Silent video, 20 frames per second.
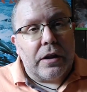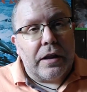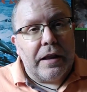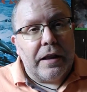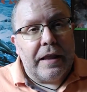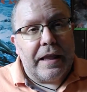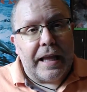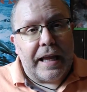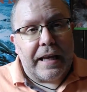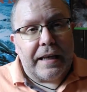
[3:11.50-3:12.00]

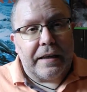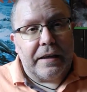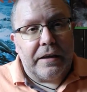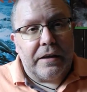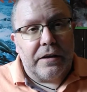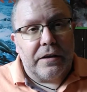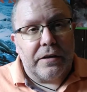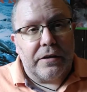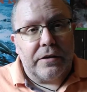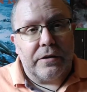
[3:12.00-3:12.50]
Then,
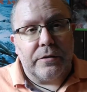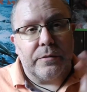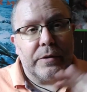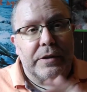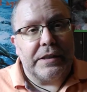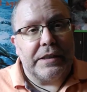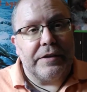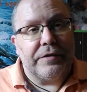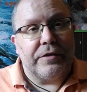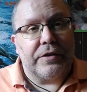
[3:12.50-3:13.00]

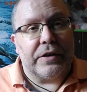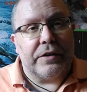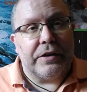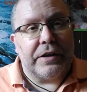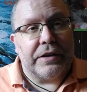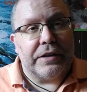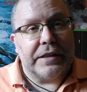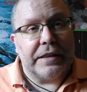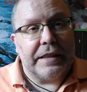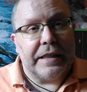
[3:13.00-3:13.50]
once you,
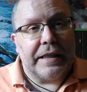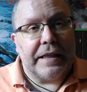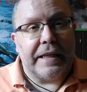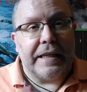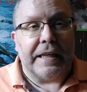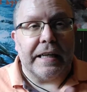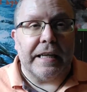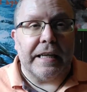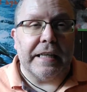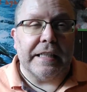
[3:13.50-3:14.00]
you, you
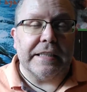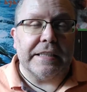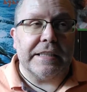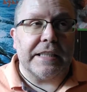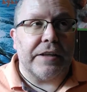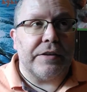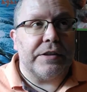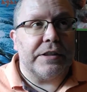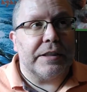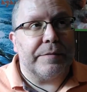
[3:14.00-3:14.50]
hear it and it
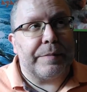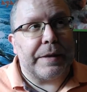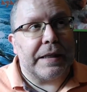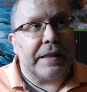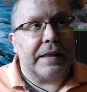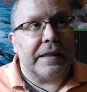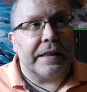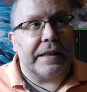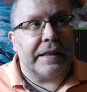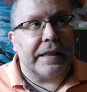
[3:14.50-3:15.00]
sounds a
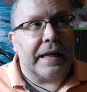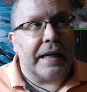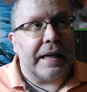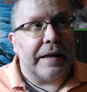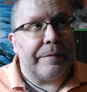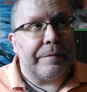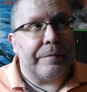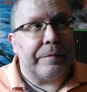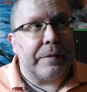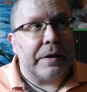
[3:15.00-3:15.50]
bit like
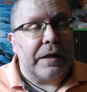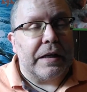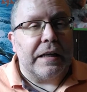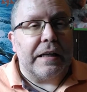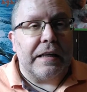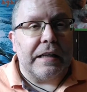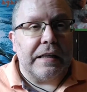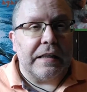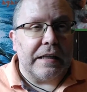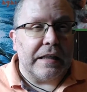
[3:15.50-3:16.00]
um,
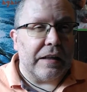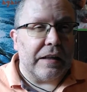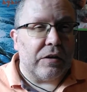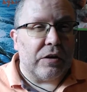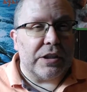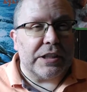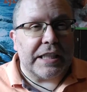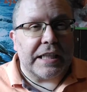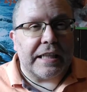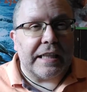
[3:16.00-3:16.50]

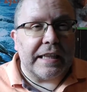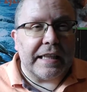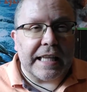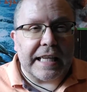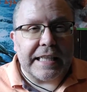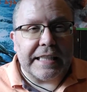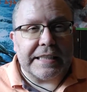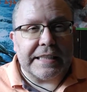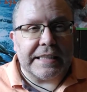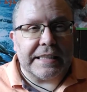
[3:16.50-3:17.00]
lots of
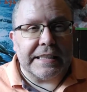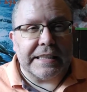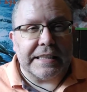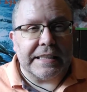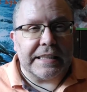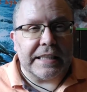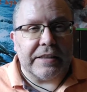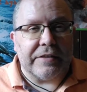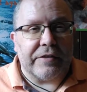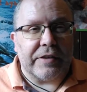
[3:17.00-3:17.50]
clicks and
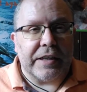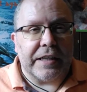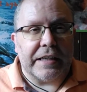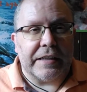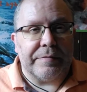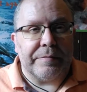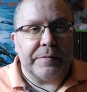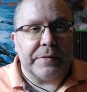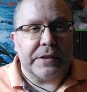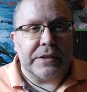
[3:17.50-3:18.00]
sort of,
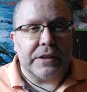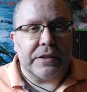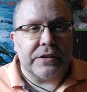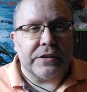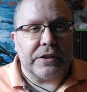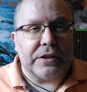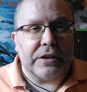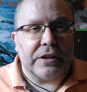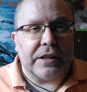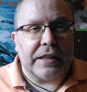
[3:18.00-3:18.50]
um,
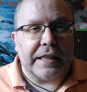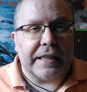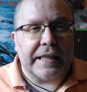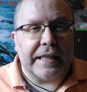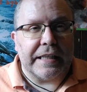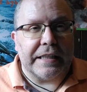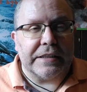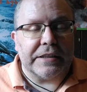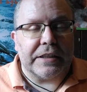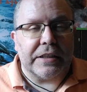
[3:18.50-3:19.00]
sort of
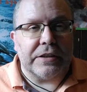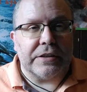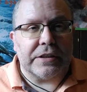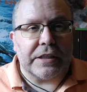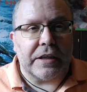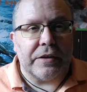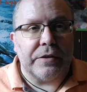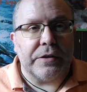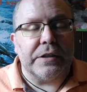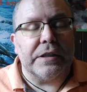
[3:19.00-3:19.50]
clicky sort of
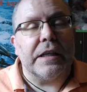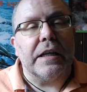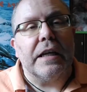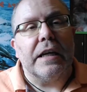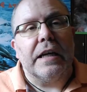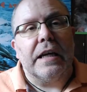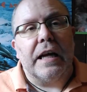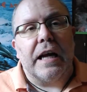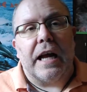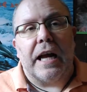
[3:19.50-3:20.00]
sound,
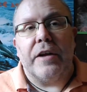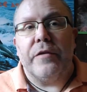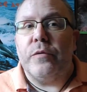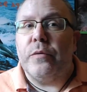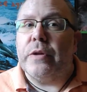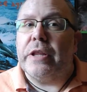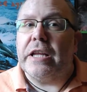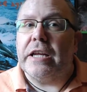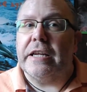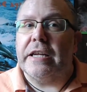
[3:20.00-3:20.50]
and
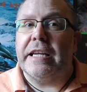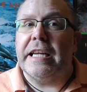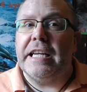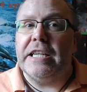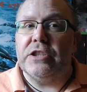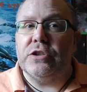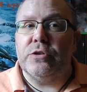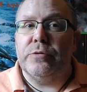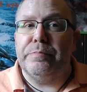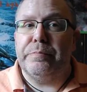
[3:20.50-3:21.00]
with an
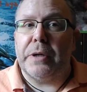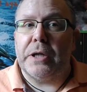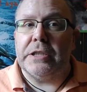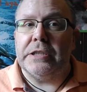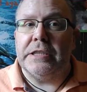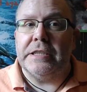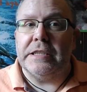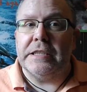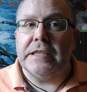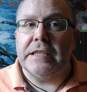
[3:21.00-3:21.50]
occasional
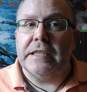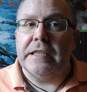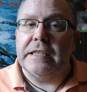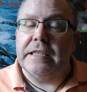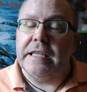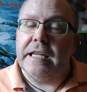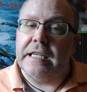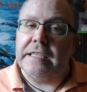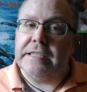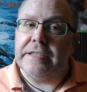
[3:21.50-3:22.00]
buzz,
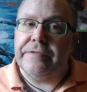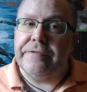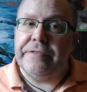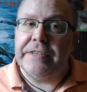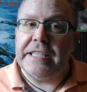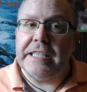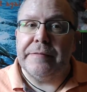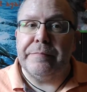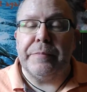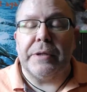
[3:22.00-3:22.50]
and that's a
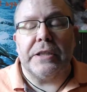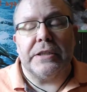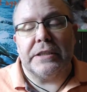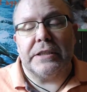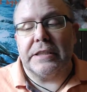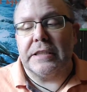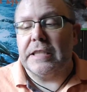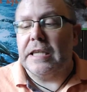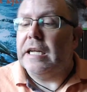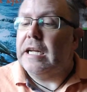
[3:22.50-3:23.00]
feeding
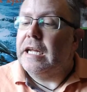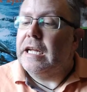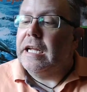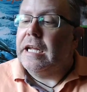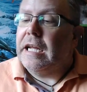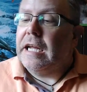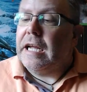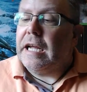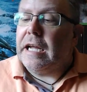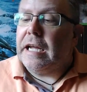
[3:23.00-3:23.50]
buzz.
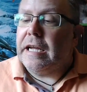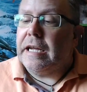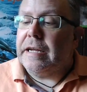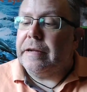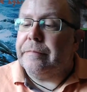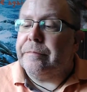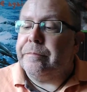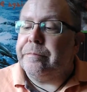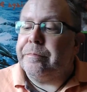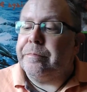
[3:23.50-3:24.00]

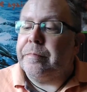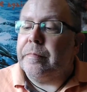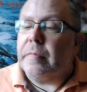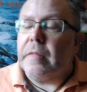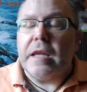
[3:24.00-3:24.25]
Um,